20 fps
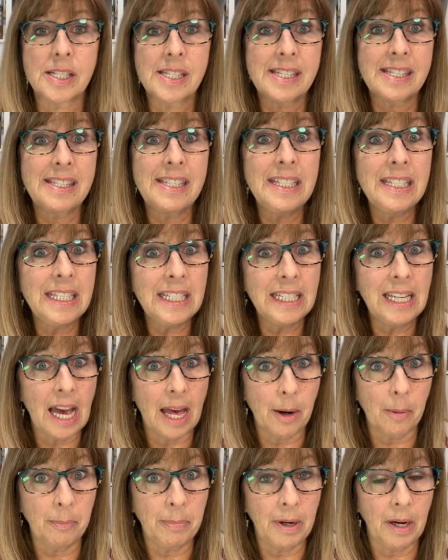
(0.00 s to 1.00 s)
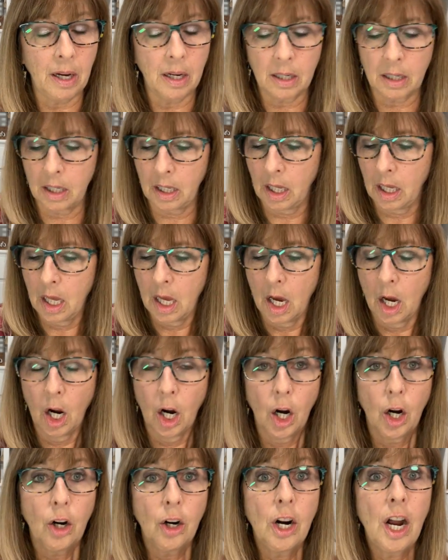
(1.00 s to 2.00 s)
Cindy got a buck.
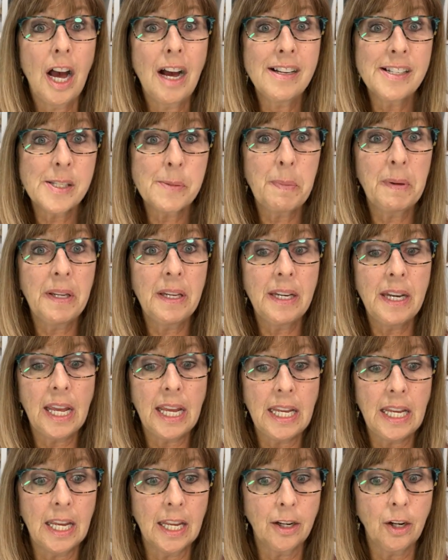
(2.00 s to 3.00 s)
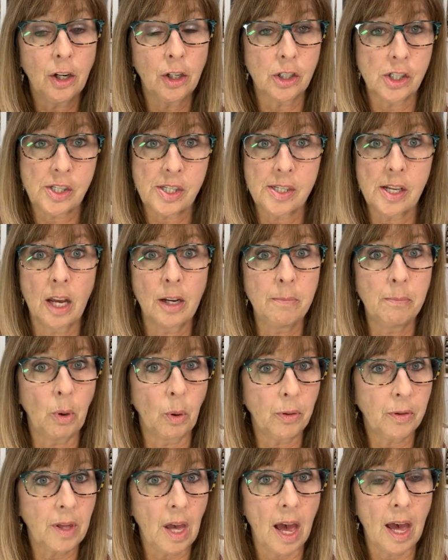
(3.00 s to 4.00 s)
Her husband and her son
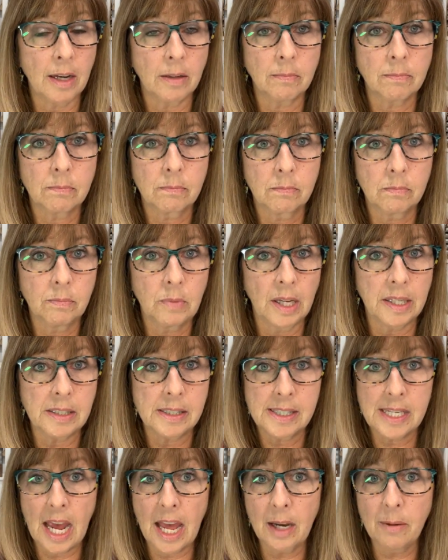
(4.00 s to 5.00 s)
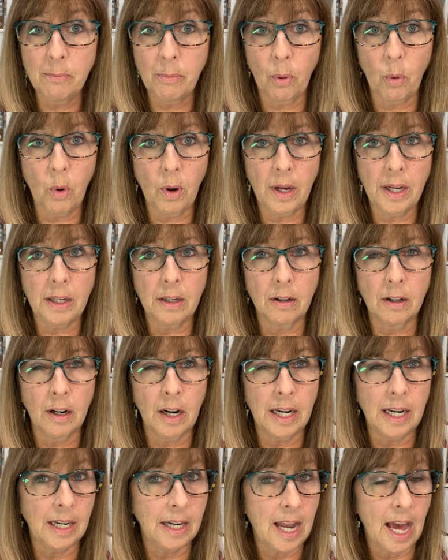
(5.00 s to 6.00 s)
both got like 10-pointer
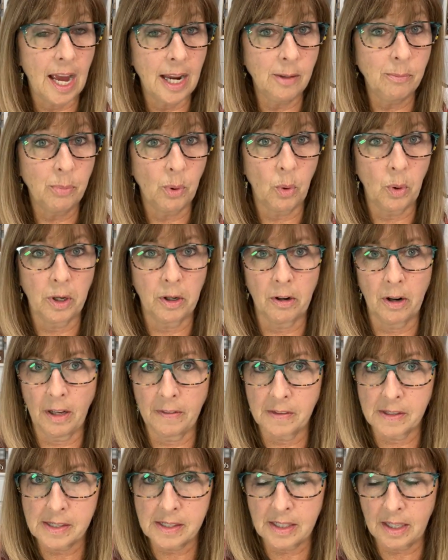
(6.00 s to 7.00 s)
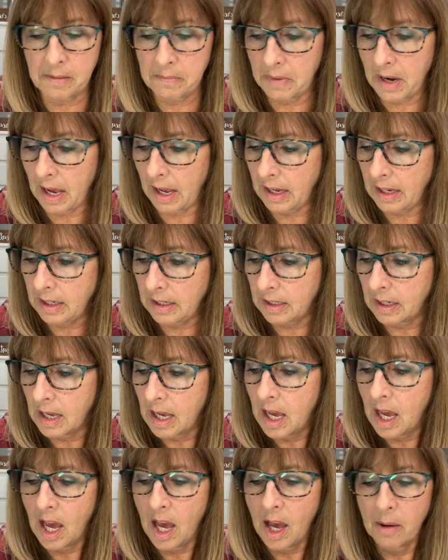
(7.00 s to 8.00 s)
and a 9-pointer on the same night.
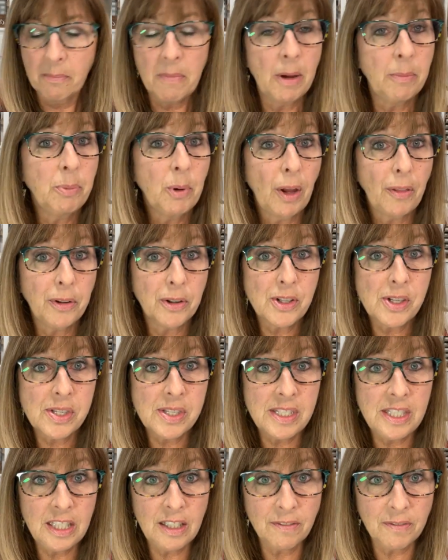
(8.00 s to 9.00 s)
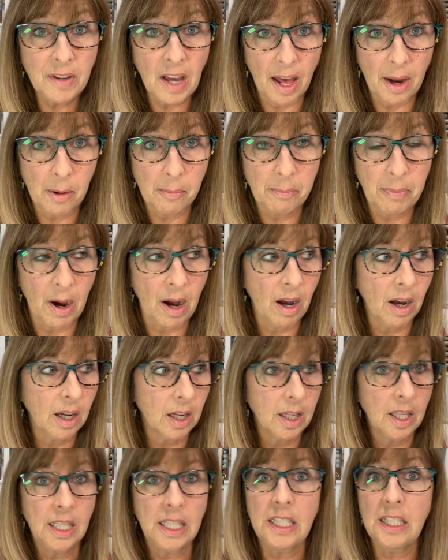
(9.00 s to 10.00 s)
My brother Steve got a
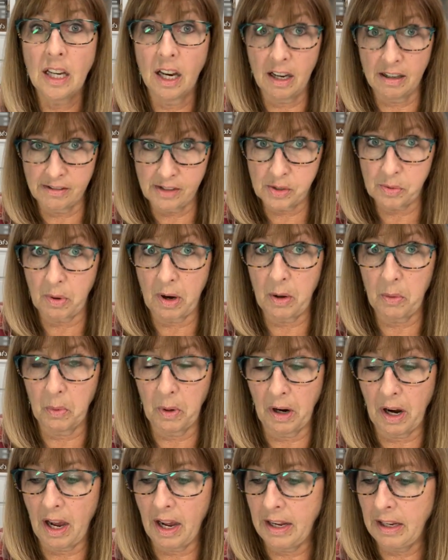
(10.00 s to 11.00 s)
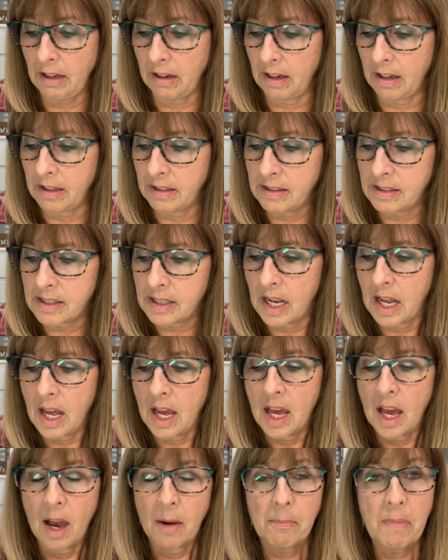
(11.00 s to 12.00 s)
buck. He hunts right where I hunt.
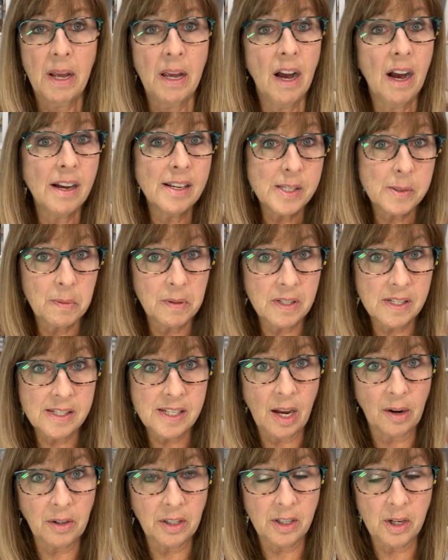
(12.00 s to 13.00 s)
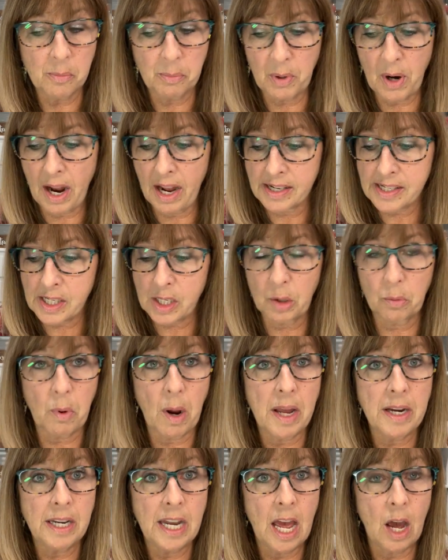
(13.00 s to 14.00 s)
My husband is out in Nebraska
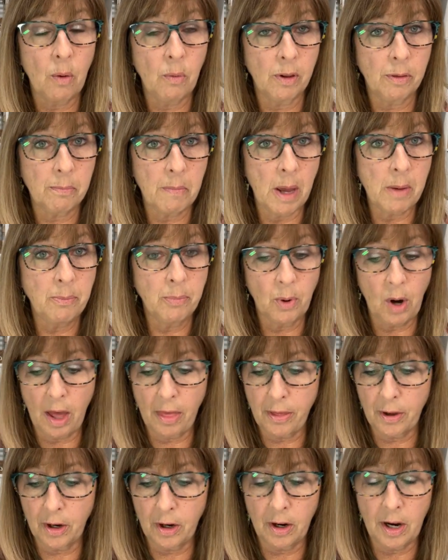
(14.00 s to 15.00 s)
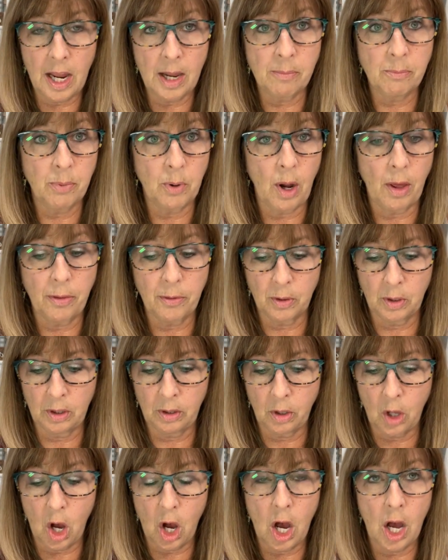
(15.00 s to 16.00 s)
right now with my brother and
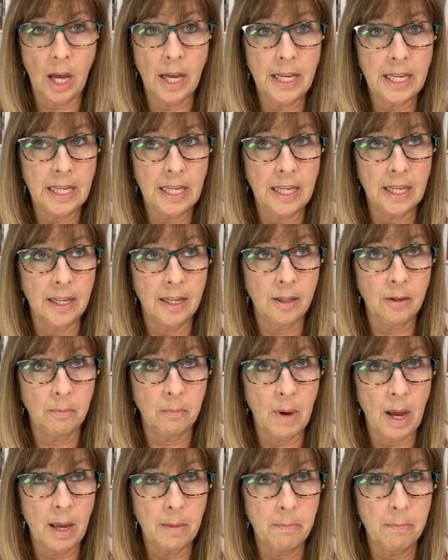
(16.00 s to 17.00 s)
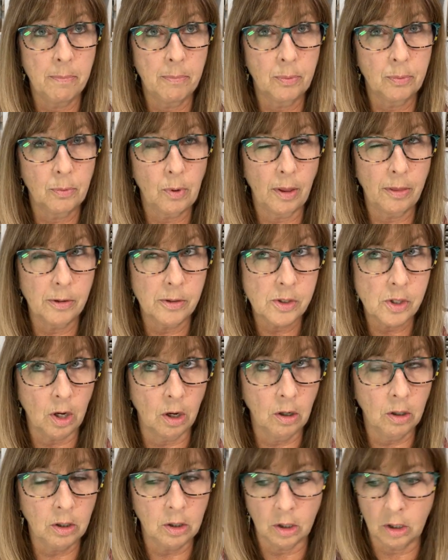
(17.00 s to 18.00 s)
brother-in-law and my brother's
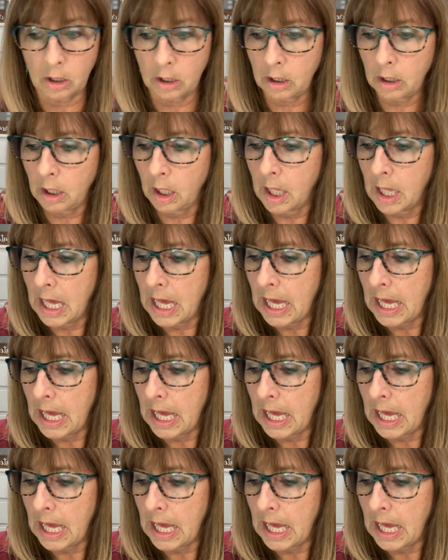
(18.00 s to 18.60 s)
uncle.